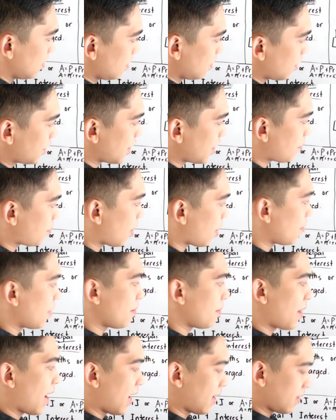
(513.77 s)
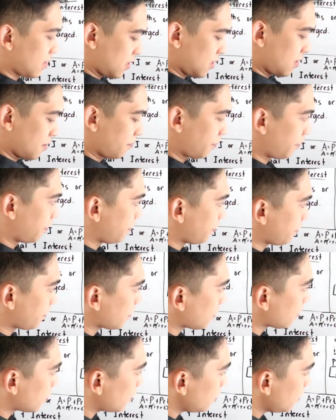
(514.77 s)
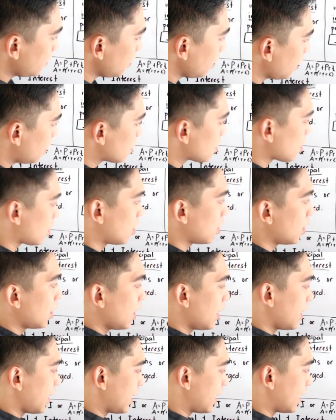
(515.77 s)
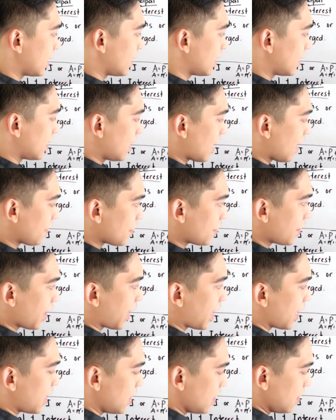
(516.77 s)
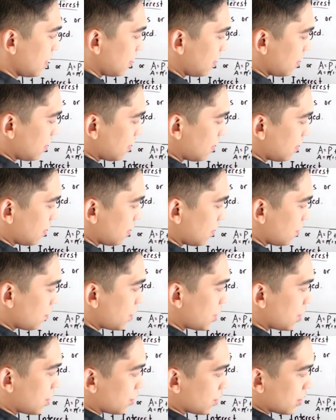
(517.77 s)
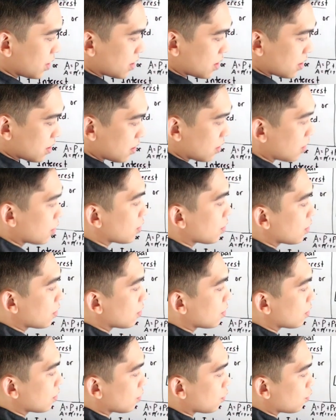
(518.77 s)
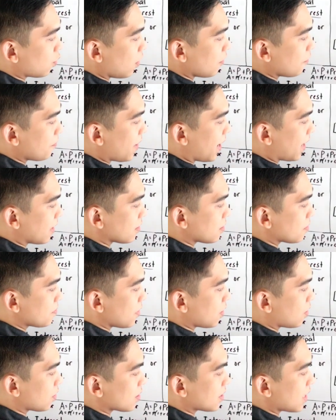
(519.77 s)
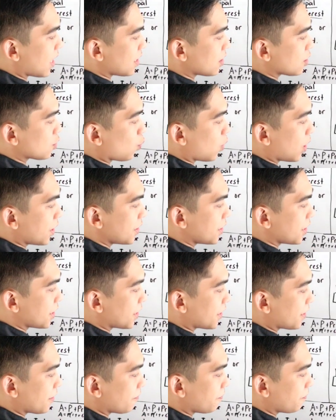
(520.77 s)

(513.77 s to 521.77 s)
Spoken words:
Or the problem asks. So in letter A, we use 12 months because that is 1 year.